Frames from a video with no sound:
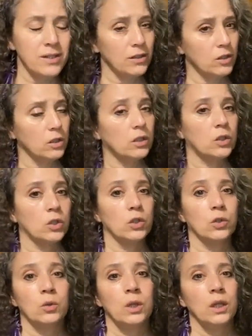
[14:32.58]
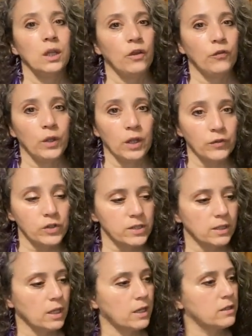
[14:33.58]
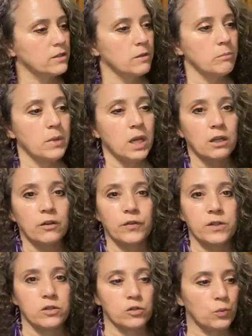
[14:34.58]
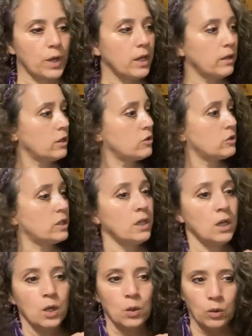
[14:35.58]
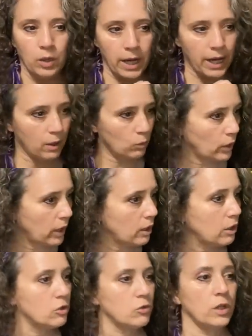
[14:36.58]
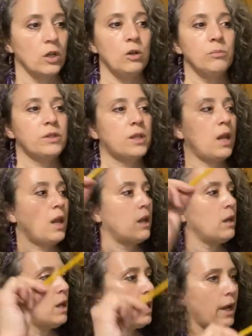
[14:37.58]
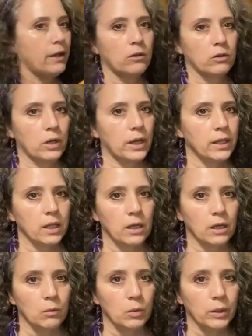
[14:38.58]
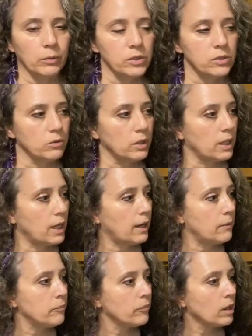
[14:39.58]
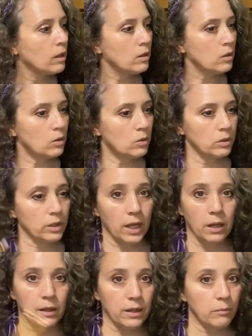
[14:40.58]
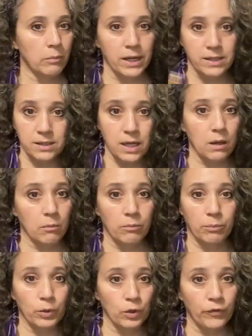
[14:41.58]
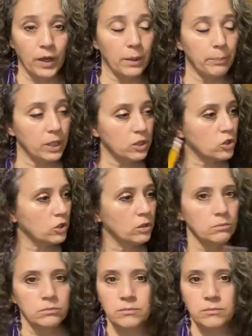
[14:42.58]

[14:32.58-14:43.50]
a good clue. If you ever see that, doesn't matter if this is rain country, at Rain Country Homestead. I don't know how they got away with doing that. Or in my same profile picture,